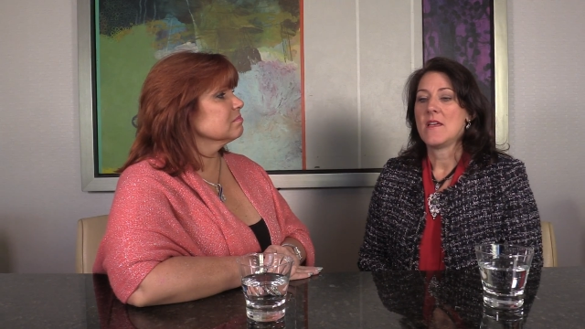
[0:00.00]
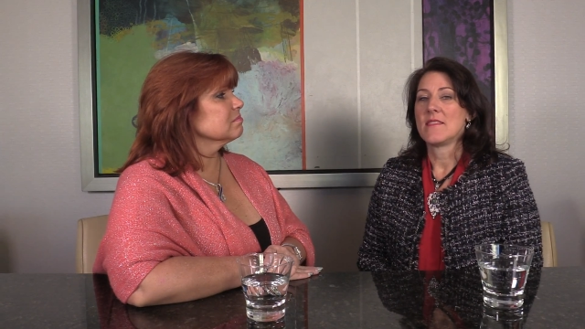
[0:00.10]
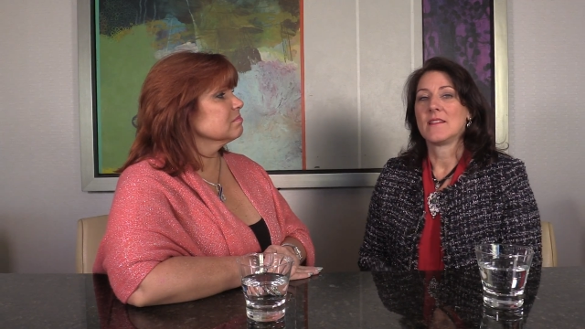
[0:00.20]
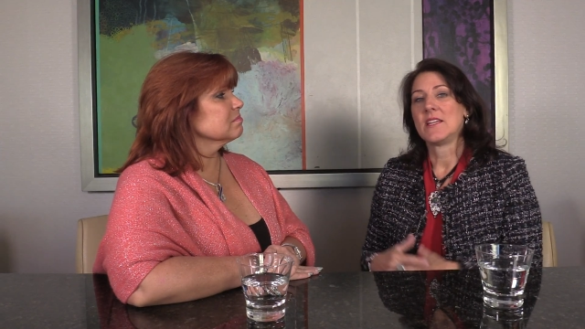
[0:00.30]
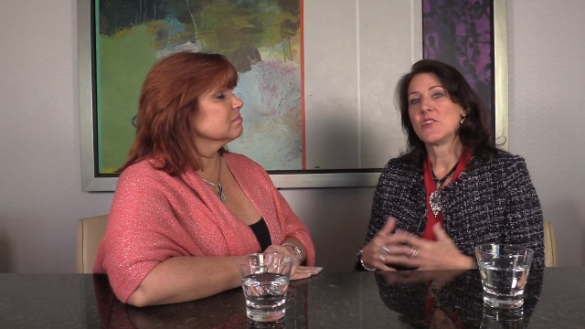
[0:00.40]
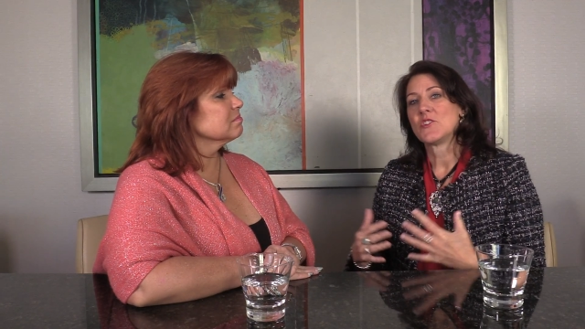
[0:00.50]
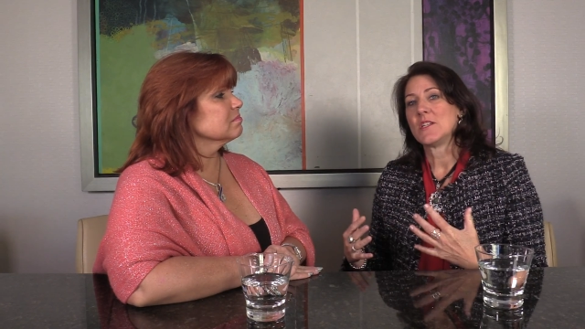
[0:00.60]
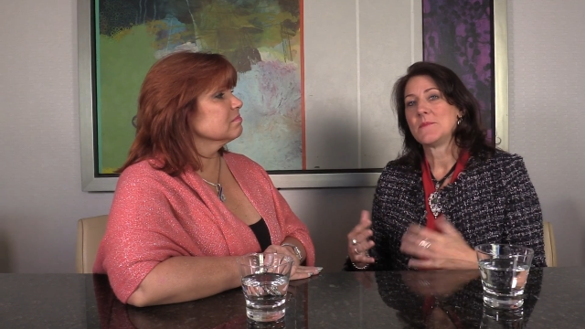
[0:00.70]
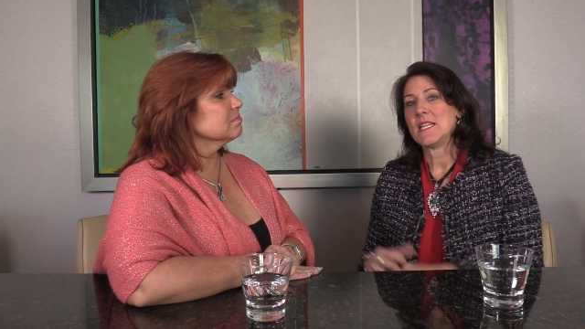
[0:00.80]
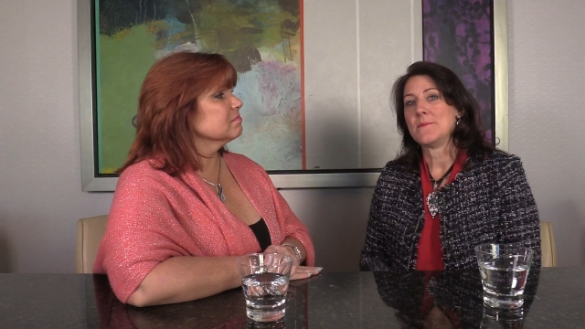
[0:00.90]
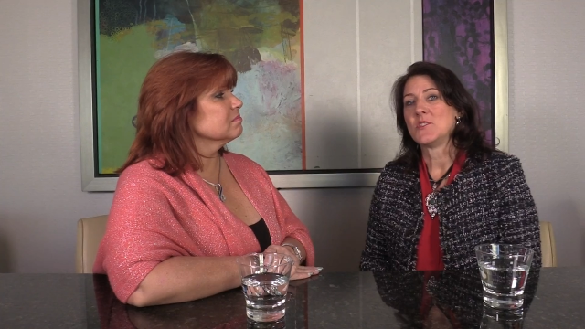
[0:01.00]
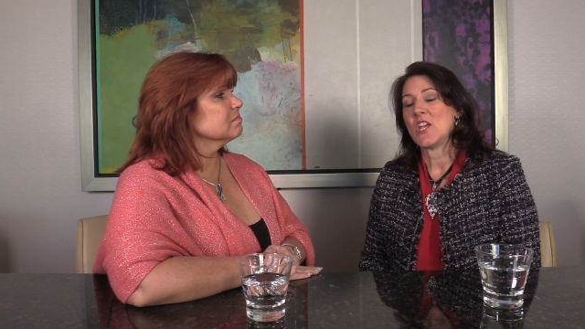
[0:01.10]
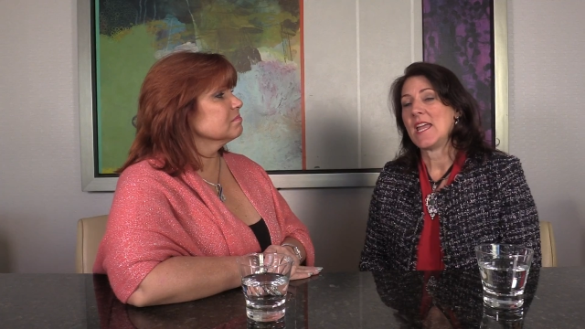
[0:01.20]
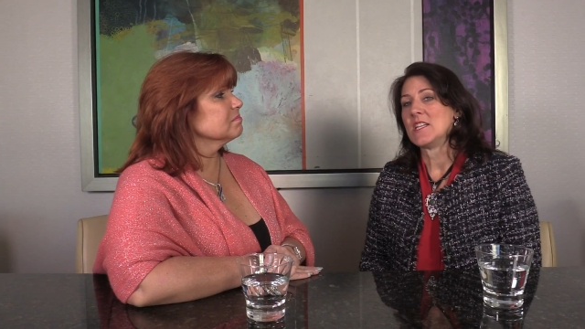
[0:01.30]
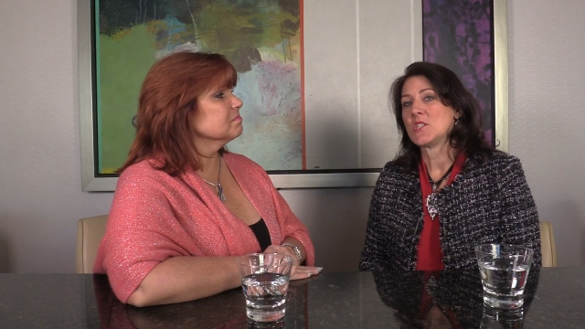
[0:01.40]
Speaker 1: the leadership team
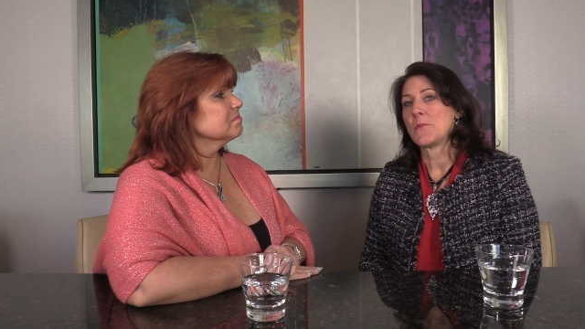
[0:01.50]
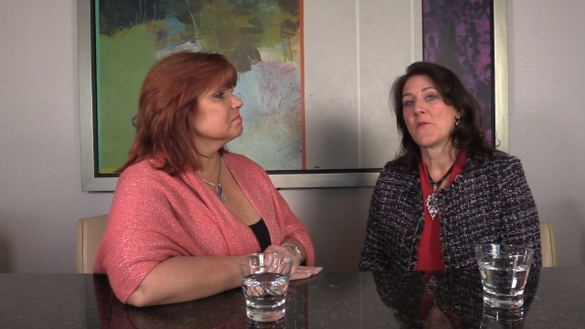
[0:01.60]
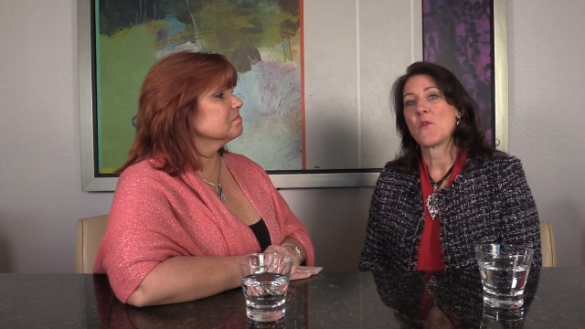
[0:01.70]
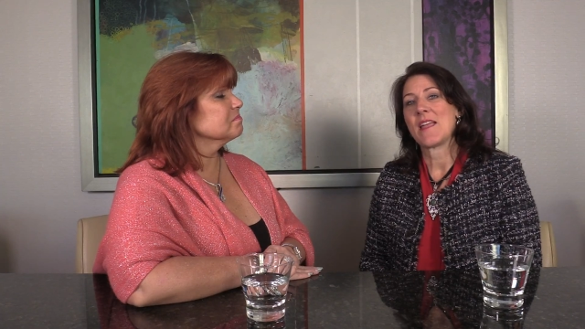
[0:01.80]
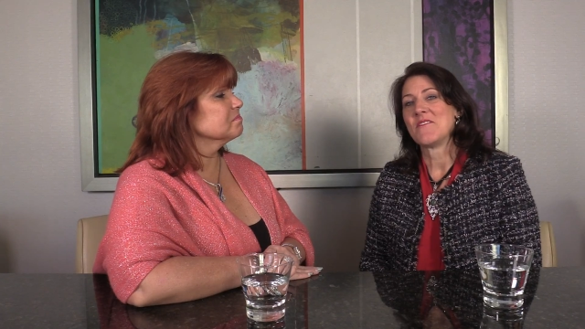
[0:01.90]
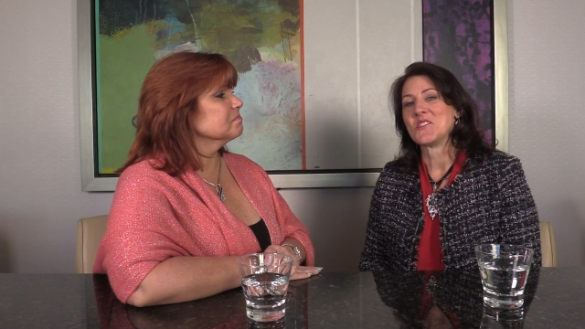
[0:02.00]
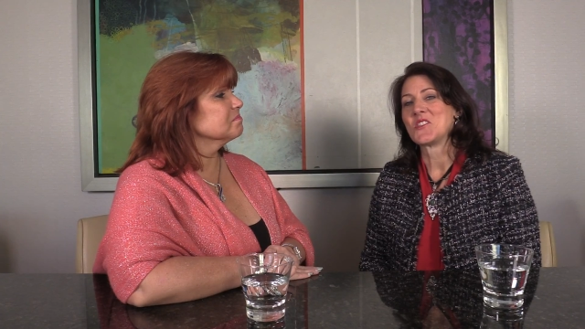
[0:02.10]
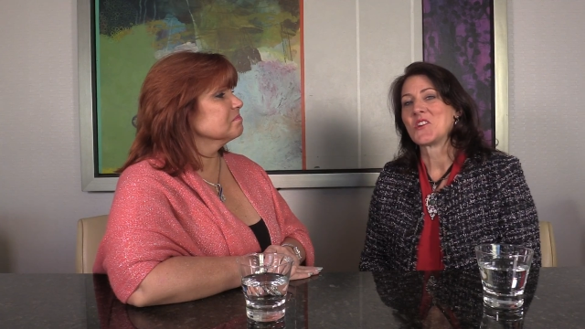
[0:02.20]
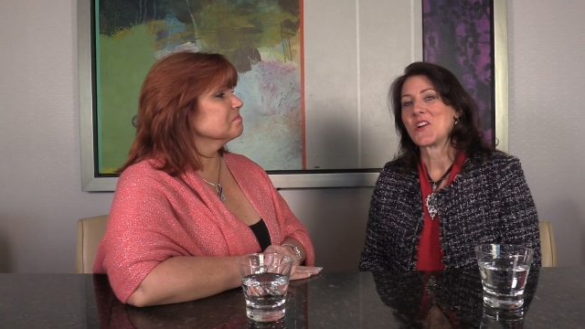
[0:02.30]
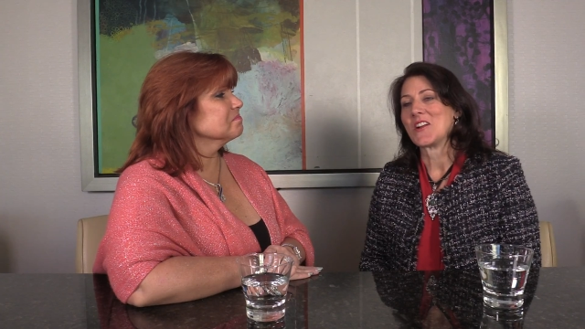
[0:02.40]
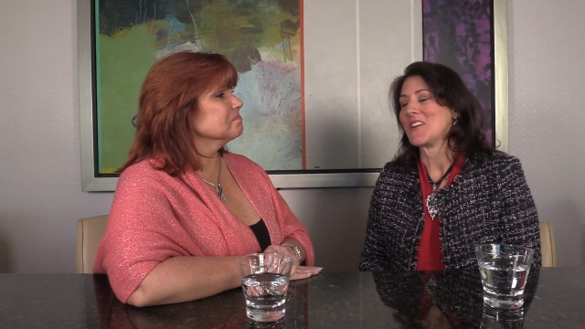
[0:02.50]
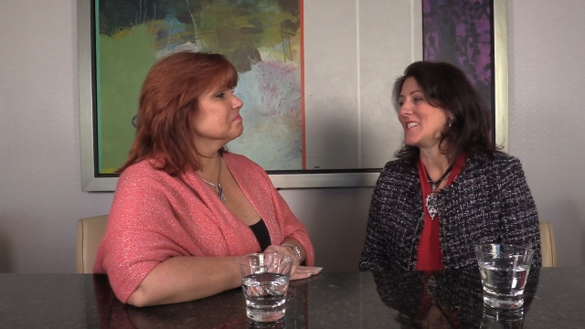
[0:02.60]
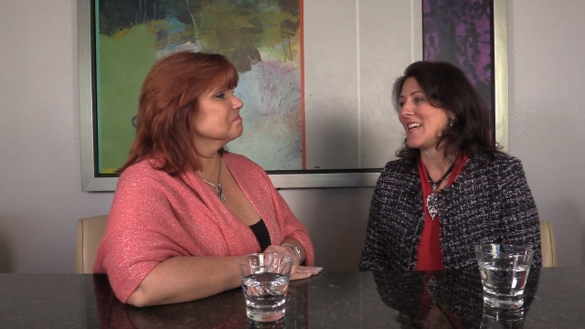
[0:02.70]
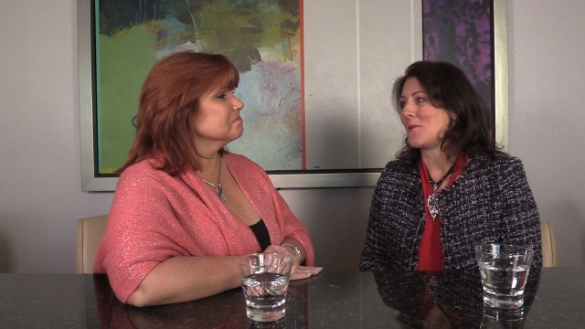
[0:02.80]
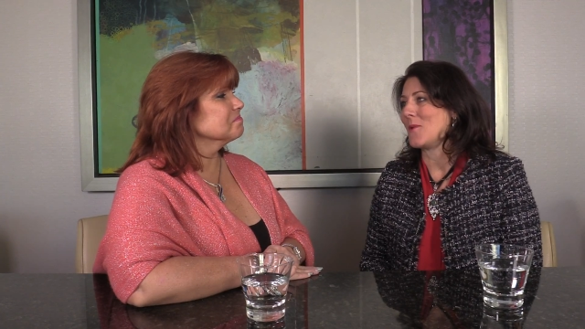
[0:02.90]
changed before I even started on
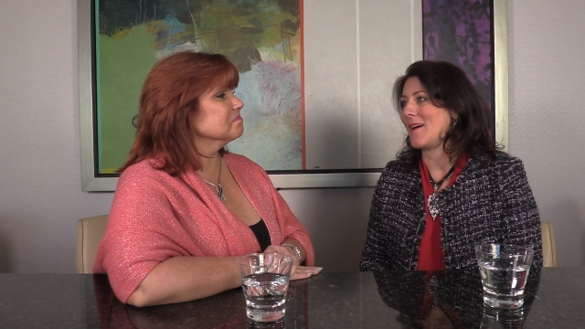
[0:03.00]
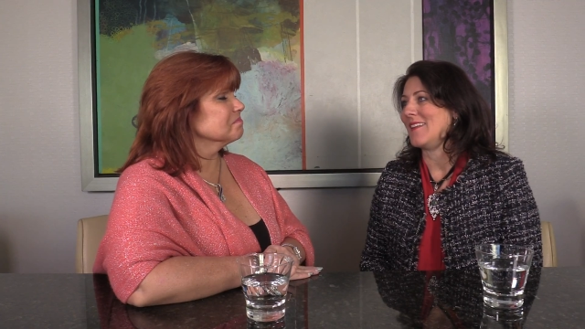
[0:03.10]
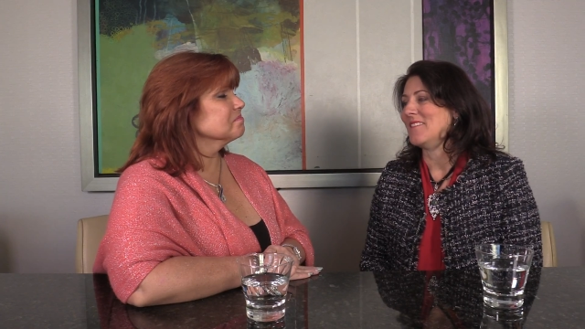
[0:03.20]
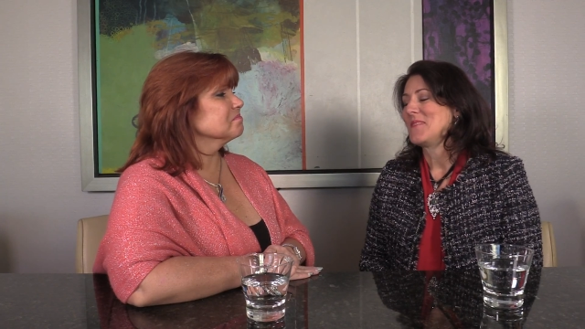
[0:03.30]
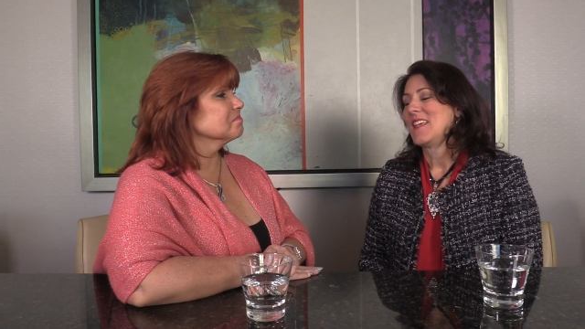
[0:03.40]
day one.